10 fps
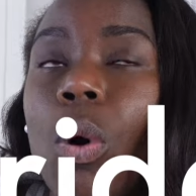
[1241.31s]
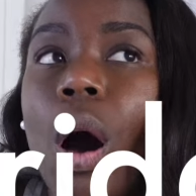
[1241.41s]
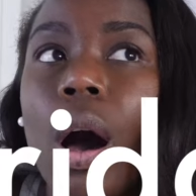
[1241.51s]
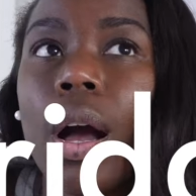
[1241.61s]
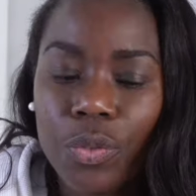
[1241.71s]

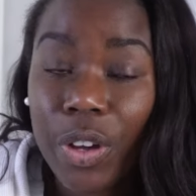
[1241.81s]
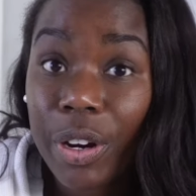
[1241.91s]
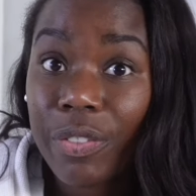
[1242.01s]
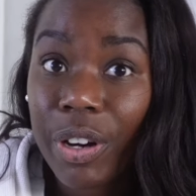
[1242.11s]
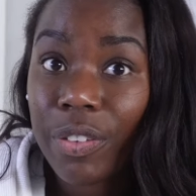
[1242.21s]
walk.
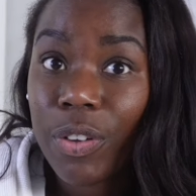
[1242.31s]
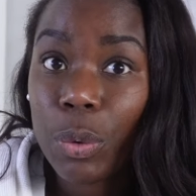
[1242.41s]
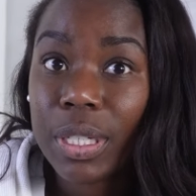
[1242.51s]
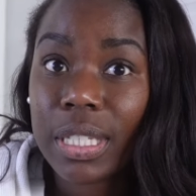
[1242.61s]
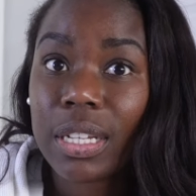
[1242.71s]
Very, very
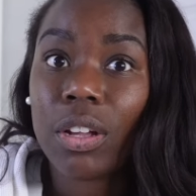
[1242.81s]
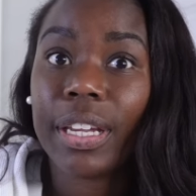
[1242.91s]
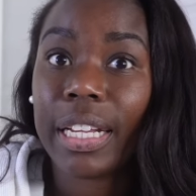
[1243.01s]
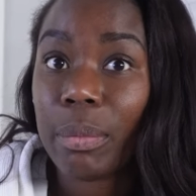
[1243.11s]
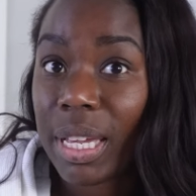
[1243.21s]
focused in on
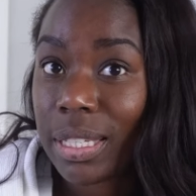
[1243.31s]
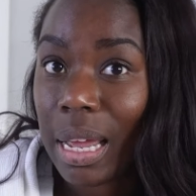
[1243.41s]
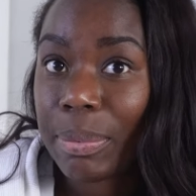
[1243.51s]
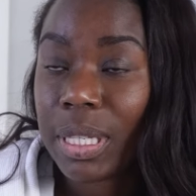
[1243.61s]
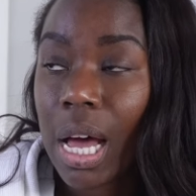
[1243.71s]
getting my steps